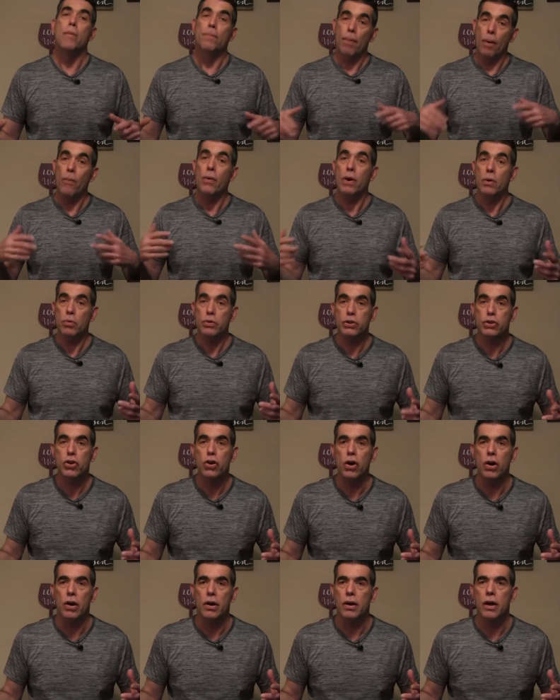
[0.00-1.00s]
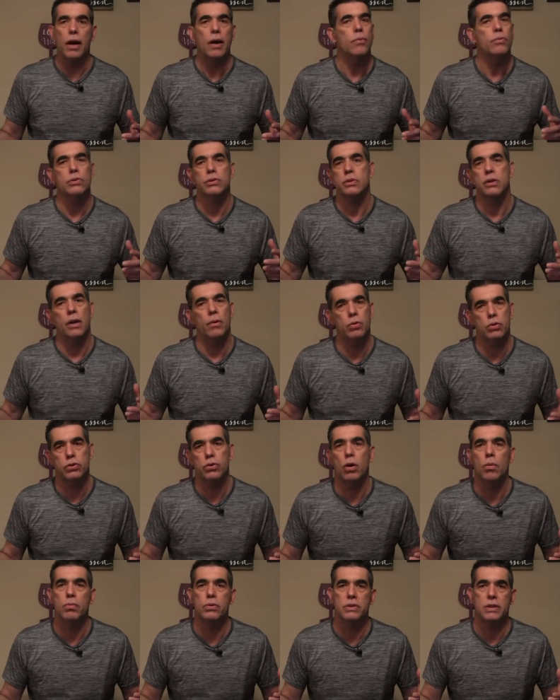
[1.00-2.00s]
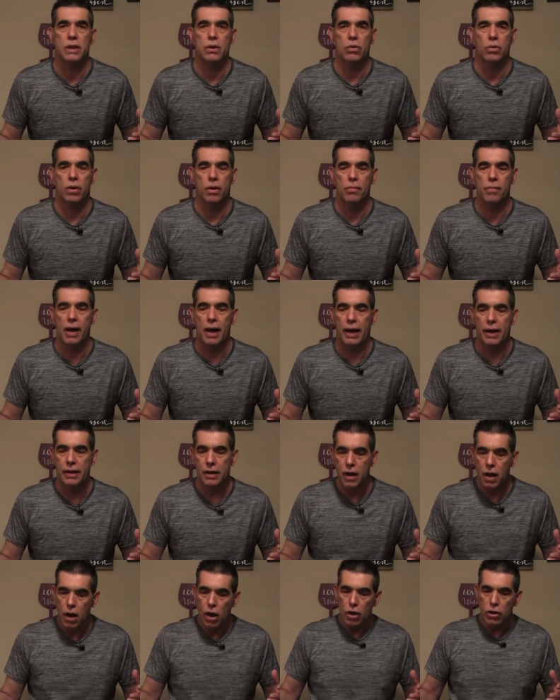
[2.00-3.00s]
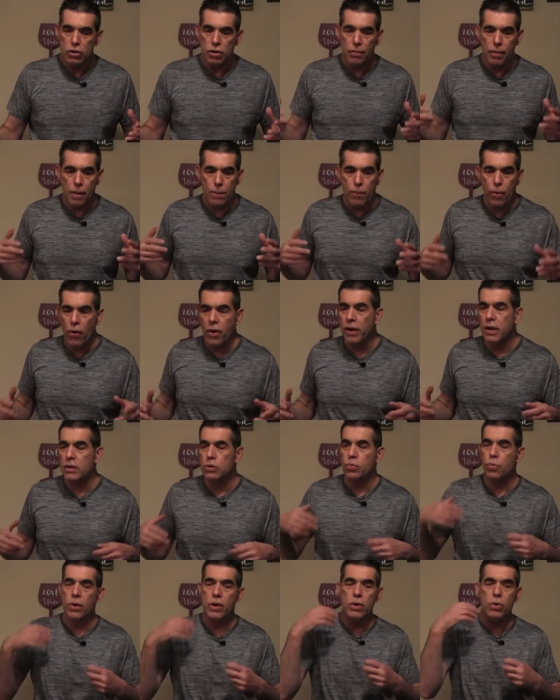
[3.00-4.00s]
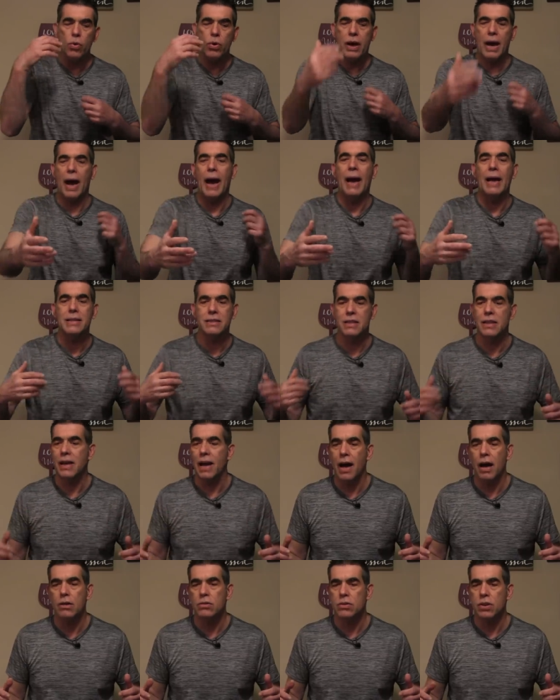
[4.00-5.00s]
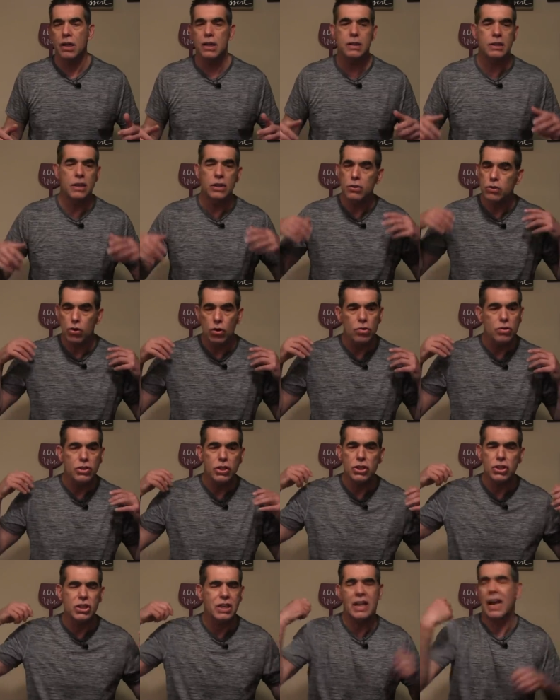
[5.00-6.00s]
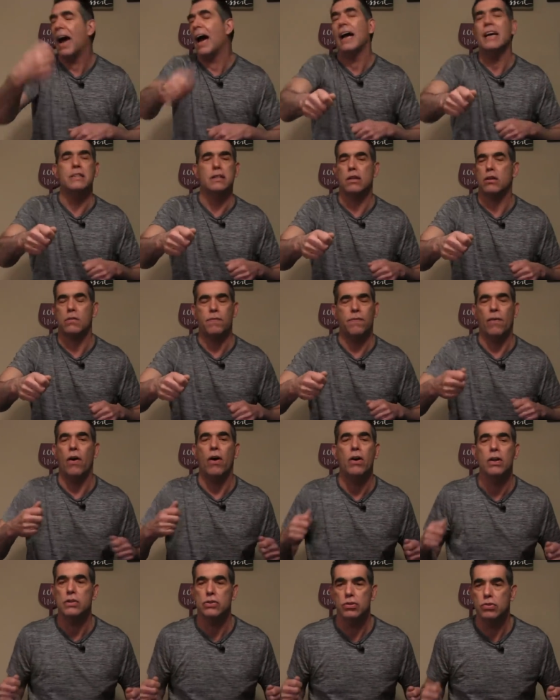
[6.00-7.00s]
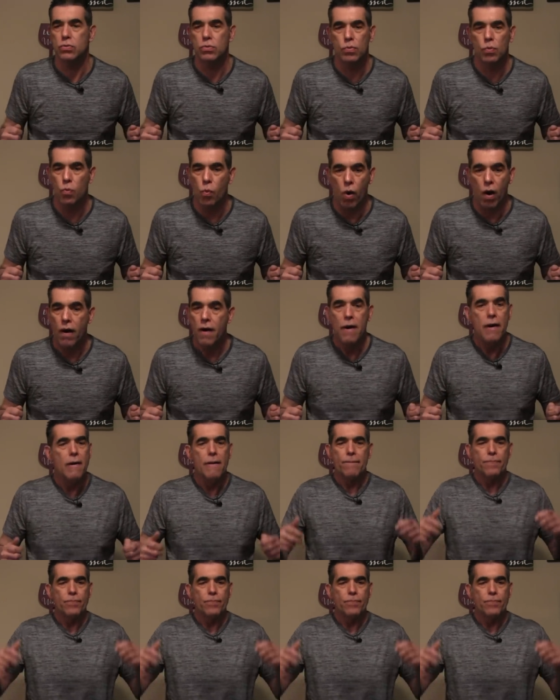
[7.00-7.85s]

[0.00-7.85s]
But when it was good, it was, it was almost like automatic. So my point is, when you're casting out there, then don't just cast as far as you want.